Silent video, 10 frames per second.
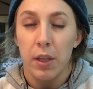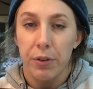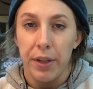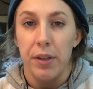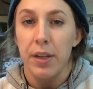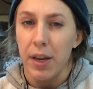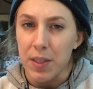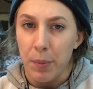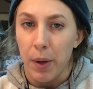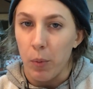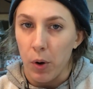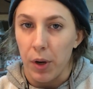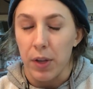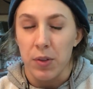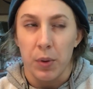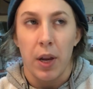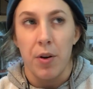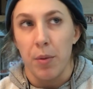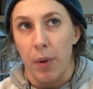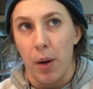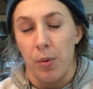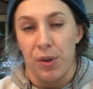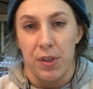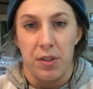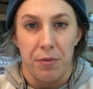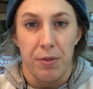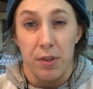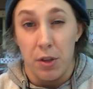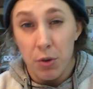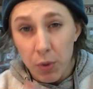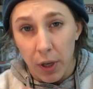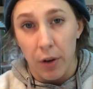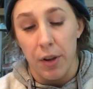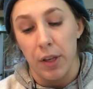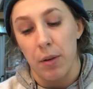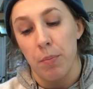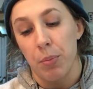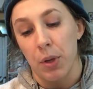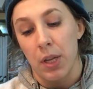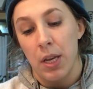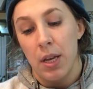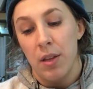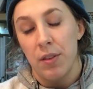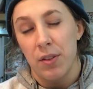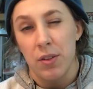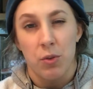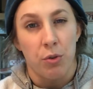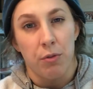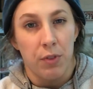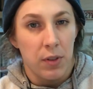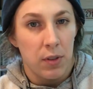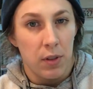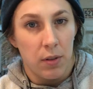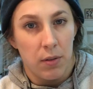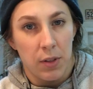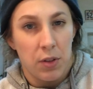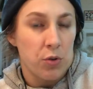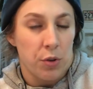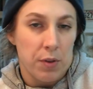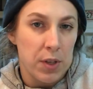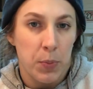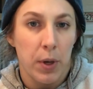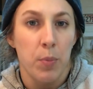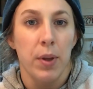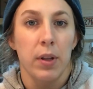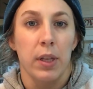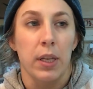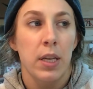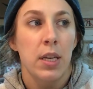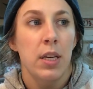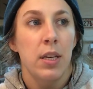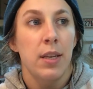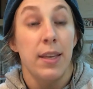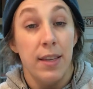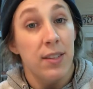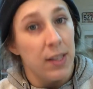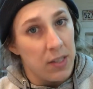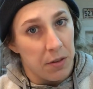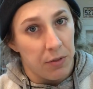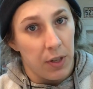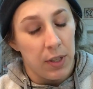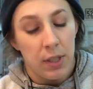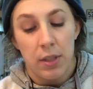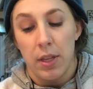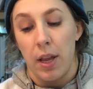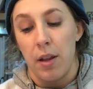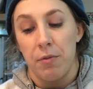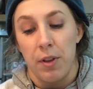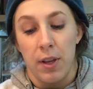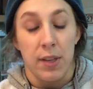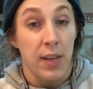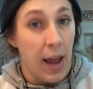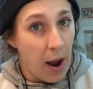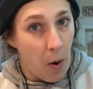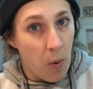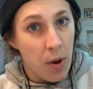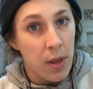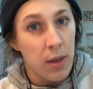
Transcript: like, granted, yeah, it's my work, and so carrying my work is different than you carrying it, but this is sort of the experiment. Like, is it different? And if it is, how?